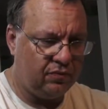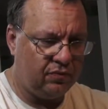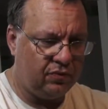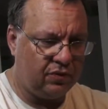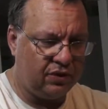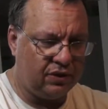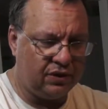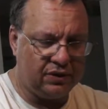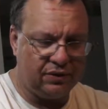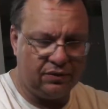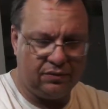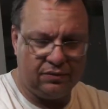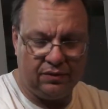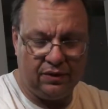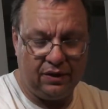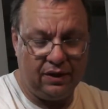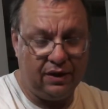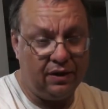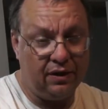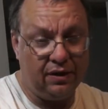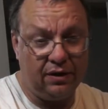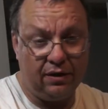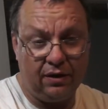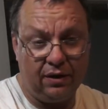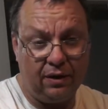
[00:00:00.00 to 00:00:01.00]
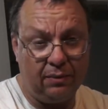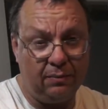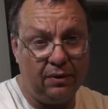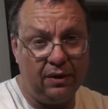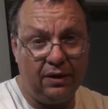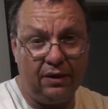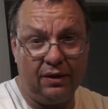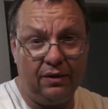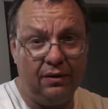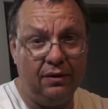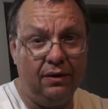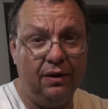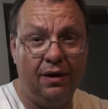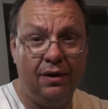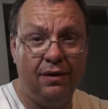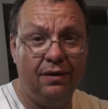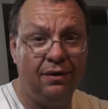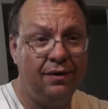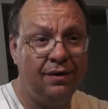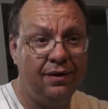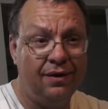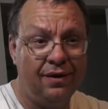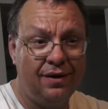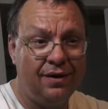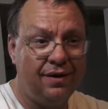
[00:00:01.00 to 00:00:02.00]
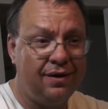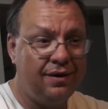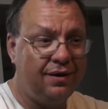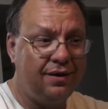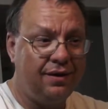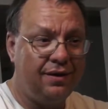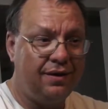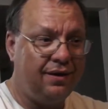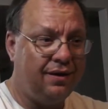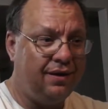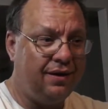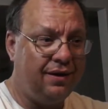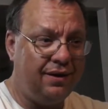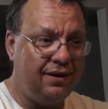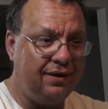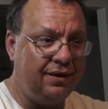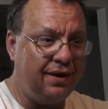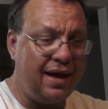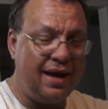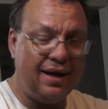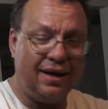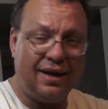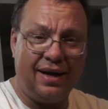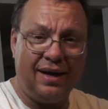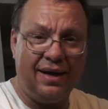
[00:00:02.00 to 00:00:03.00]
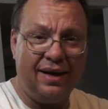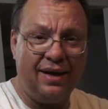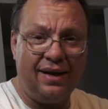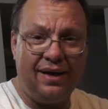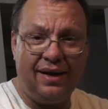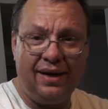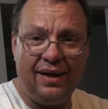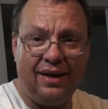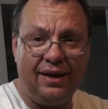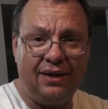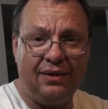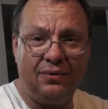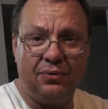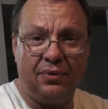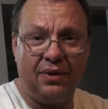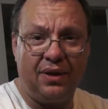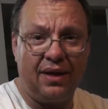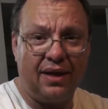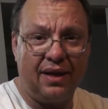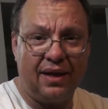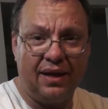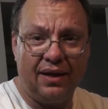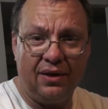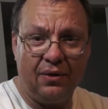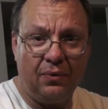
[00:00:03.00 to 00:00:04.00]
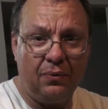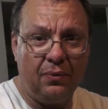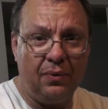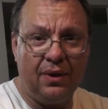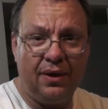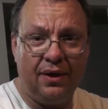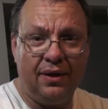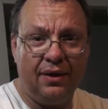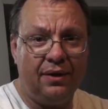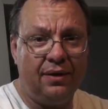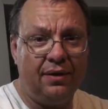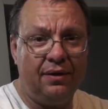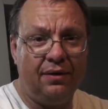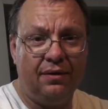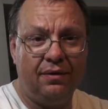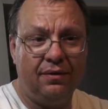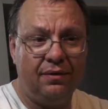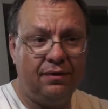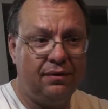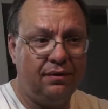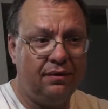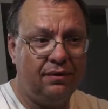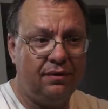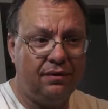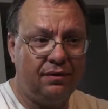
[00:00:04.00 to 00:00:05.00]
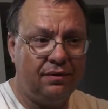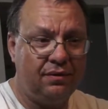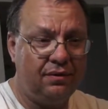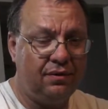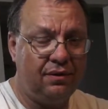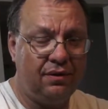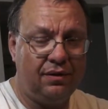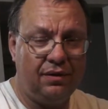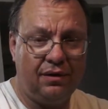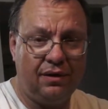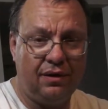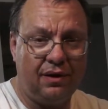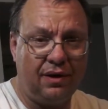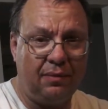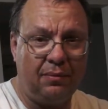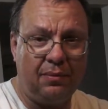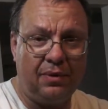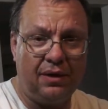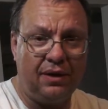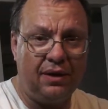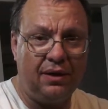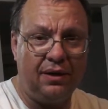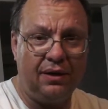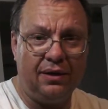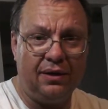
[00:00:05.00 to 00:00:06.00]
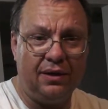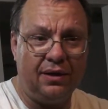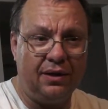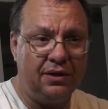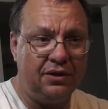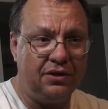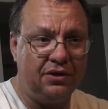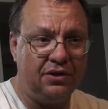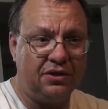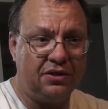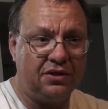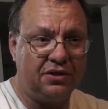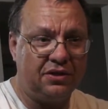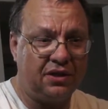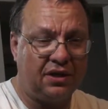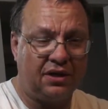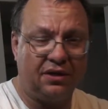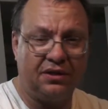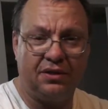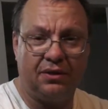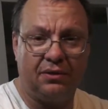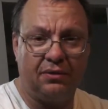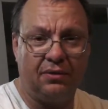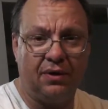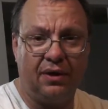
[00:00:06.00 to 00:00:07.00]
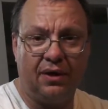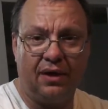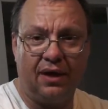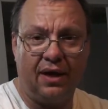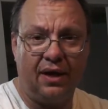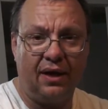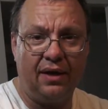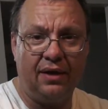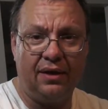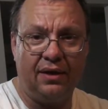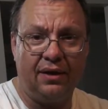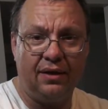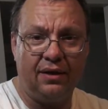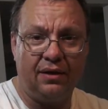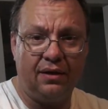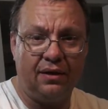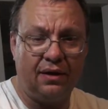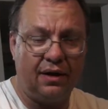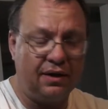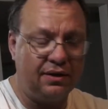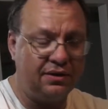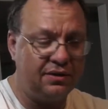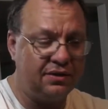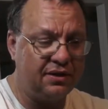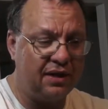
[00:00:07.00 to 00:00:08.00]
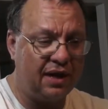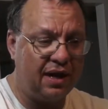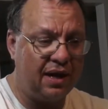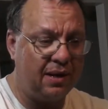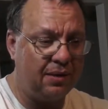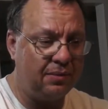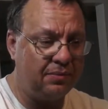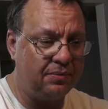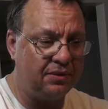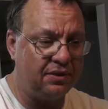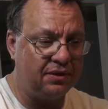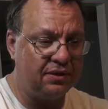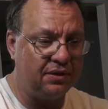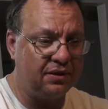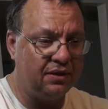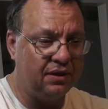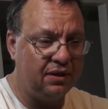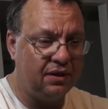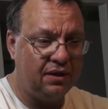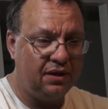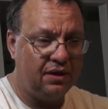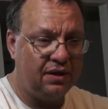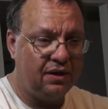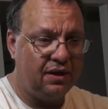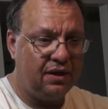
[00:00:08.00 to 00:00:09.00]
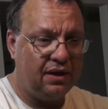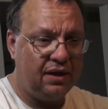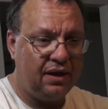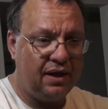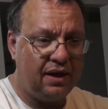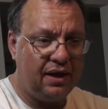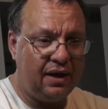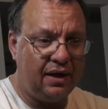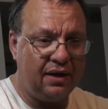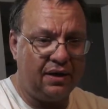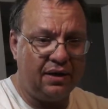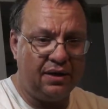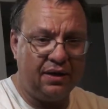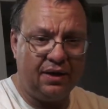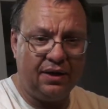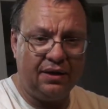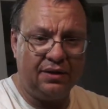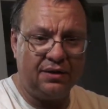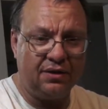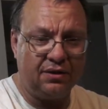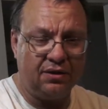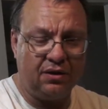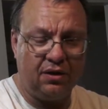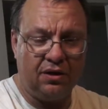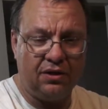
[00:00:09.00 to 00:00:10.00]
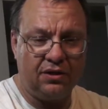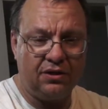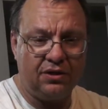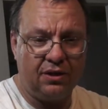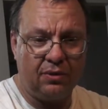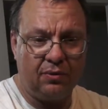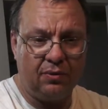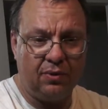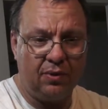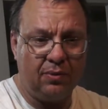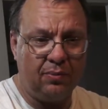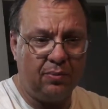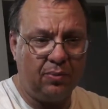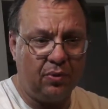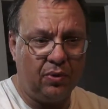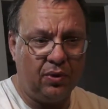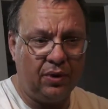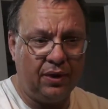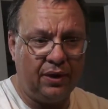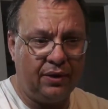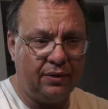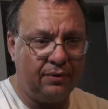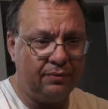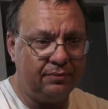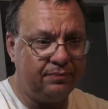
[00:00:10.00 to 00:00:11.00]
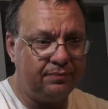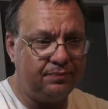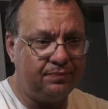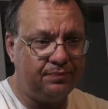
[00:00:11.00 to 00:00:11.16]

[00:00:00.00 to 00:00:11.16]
But yeah, I mean, in that kind of heat with that kind of wind, I mean, it just sucks it right out of you. I stopped and had a nice lunch at one point,